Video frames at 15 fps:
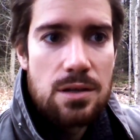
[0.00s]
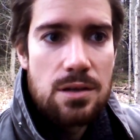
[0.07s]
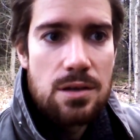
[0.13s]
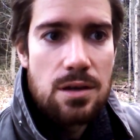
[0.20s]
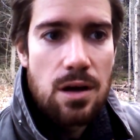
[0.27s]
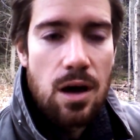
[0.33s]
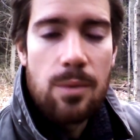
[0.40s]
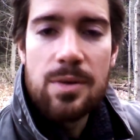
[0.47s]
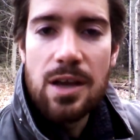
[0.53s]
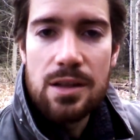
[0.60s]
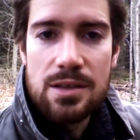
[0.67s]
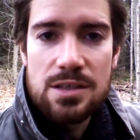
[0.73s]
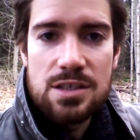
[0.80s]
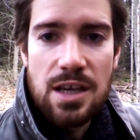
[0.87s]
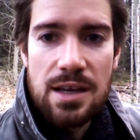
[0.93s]
I'll be on
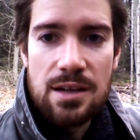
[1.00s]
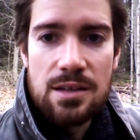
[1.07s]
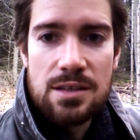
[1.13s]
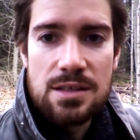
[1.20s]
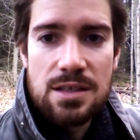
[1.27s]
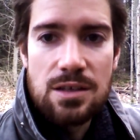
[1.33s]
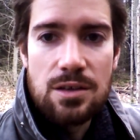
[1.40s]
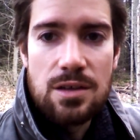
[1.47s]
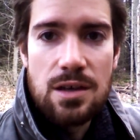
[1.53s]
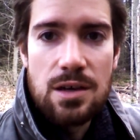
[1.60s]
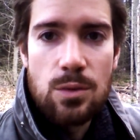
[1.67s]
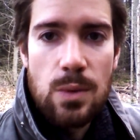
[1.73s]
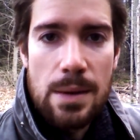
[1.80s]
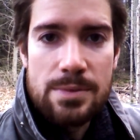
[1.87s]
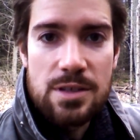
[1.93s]
this channel until the
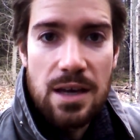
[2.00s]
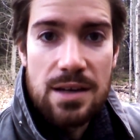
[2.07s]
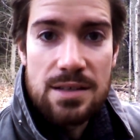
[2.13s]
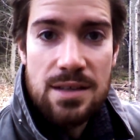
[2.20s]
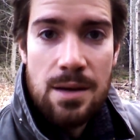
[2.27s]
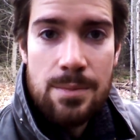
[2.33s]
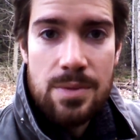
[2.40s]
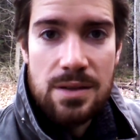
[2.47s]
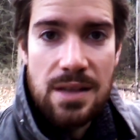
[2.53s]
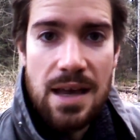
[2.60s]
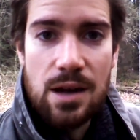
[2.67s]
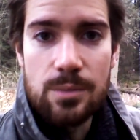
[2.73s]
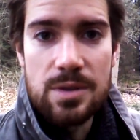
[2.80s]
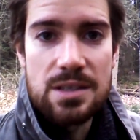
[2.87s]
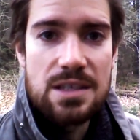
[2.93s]
website is up, and that'll
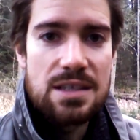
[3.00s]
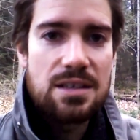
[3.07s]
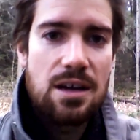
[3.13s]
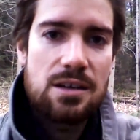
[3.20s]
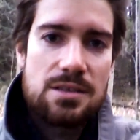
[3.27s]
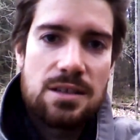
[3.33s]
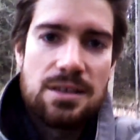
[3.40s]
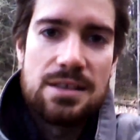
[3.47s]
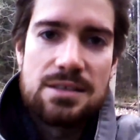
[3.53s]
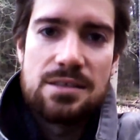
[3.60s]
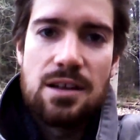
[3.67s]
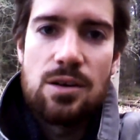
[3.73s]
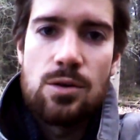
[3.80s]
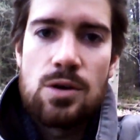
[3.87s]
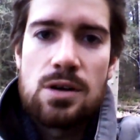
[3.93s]
be
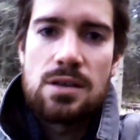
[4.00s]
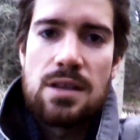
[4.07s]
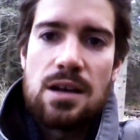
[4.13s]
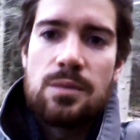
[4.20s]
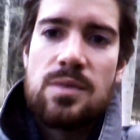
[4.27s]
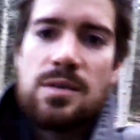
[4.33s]
detoxcleanse.org. That'll be my